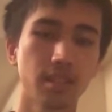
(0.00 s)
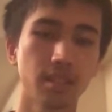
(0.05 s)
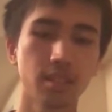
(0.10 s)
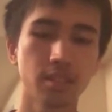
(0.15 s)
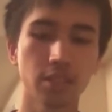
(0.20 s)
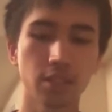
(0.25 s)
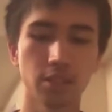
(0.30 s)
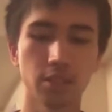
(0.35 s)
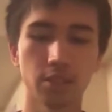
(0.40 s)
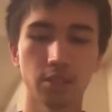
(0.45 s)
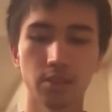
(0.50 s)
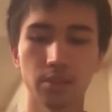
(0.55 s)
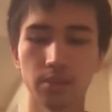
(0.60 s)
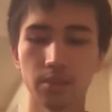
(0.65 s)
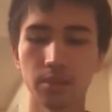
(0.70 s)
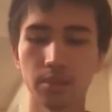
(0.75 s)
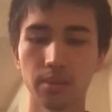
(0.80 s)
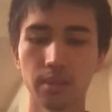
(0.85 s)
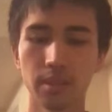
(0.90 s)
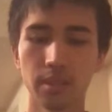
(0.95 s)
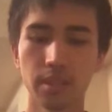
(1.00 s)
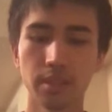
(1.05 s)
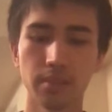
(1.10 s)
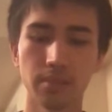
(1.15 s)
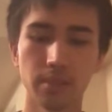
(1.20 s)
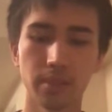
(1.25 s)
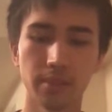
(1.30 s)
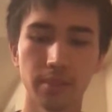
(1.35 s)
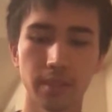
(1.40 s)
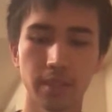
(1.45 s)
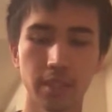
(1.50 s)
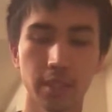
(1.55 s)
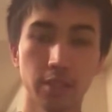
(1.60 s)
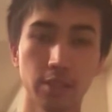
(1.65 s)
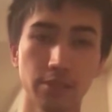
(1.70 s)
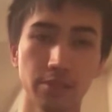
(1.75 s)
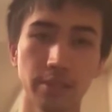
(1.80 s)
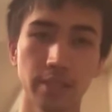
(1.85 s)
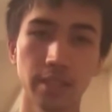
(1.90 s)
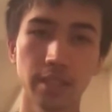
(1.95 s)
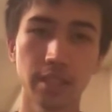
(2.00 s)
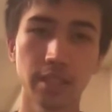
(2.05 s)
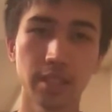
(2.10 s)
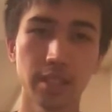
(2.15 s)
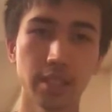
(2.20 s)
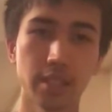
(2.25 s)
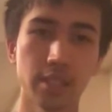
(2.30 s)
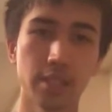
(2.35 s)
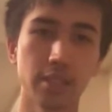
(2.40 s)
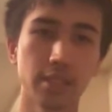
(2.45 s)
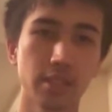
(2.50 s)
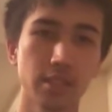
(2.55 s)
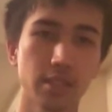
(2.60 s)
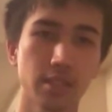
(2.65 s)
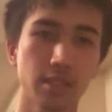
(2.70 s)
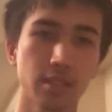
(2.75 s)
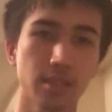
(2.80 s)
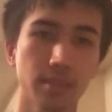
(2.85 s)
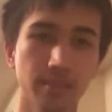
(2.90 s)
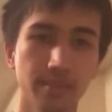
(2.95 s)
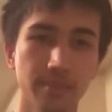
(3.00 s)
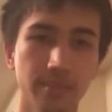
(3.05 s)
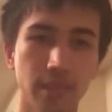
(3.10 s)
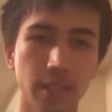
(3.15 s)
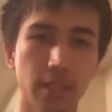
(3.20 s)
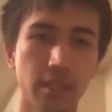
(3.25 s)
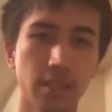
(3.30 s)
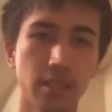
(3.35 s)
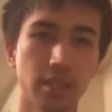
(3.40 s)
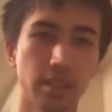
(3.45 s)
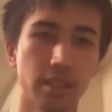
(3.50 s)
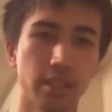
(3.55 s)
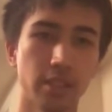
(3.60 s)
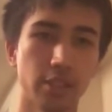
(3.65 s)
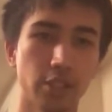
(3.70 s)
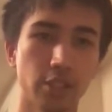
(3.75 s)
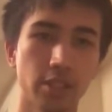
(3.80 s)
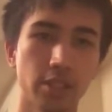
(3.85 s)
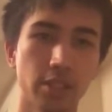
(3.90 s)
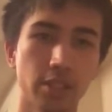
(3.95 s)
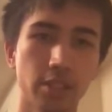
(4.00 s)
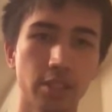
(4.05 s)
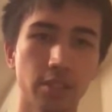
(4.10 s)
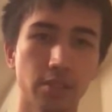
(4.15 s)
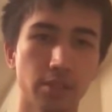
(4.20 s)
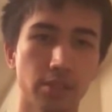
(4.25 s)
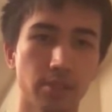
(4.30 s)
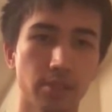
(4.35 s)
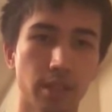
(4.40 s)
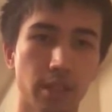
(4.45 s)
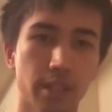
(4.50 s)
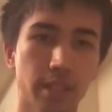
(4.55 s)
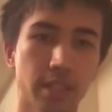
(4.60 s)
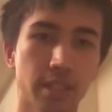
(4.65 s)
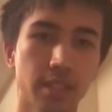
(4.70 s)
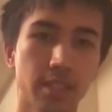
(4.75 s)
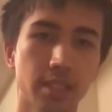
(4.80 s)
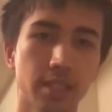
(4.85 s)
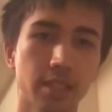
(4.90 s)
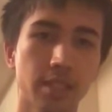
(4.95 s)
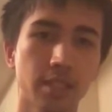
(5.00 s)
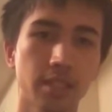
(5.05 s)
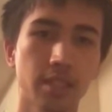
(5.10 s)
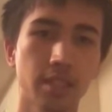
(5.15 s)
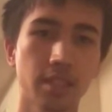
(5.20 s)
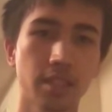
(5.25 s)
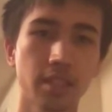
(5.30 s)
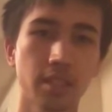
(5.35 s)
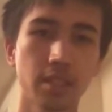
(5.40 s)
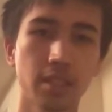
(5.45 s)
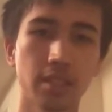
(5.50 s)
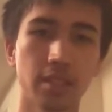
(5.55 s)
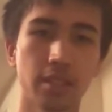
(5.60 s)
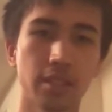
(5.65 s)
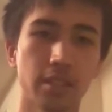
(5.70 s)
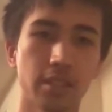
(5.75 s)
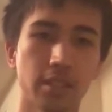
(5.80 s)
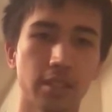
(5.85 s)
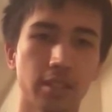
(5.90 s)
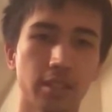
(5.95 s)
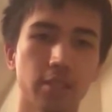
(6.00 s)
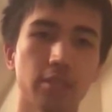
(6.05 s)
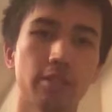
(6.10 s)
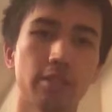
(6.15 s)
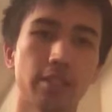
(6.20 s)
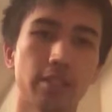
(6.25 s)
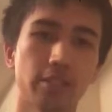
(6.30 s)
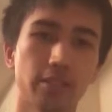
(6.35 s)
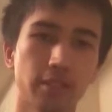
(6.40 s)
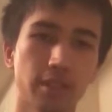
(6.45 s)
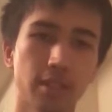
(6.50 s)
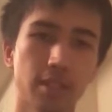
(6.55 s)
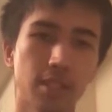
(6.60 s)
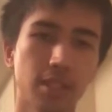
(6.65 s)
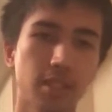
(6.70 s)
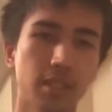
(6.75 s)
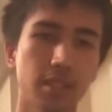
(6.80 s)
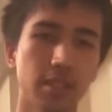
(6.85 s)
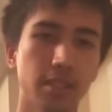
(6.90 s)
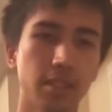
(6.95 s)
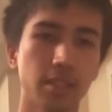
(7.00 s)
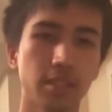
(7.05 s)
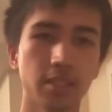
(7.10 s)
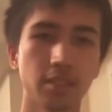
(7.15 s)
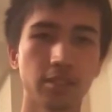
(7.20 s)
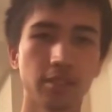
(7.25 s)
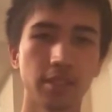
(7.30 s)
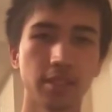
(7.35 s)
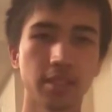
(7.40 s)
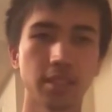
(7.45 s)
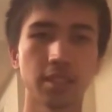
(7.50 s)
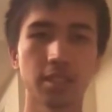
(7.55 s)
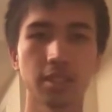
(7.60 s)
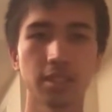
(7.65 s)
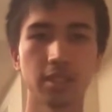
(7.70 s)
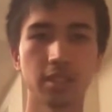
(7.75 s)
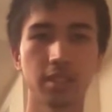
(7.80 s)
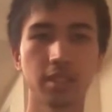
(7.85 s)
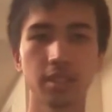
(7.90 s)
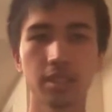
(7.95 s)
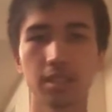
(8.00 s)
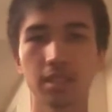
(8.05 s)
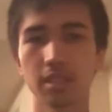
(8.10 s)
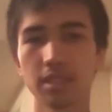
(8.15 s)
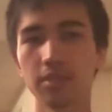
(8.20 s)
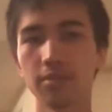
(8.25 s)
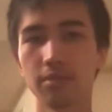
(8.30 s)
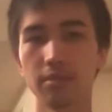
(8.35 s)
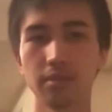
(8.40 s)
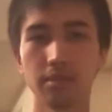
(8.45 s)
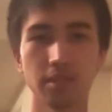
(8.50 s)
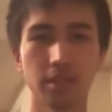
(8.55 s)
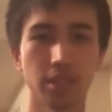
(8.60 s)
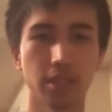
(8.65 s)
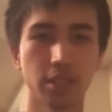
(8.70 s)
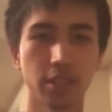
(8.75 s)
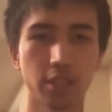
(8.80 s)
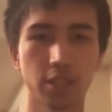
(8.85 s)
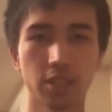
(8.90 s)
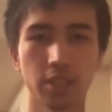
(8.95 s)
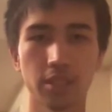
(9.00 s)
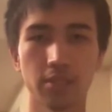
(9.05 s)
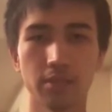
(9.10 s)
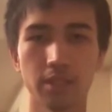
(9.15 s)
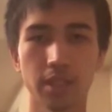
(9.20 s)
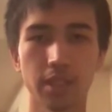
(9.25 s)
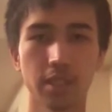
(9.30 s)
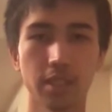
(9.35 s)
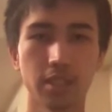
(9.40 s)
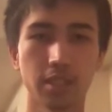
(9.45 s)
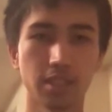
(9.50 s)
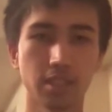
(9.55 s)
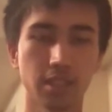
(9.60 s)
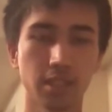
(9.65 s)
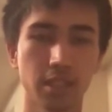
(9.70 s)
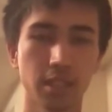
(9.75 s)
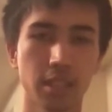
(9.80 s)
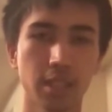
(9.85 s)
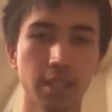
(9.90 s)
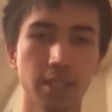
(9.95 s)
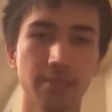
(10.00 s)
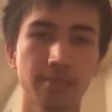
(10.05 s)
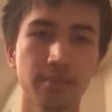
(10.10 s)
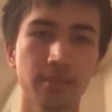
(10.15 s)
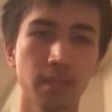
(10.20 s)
So what we can use for that is engines or rockets, and it's going to create thrust, and the thrust is going to launch the rocket into the sky.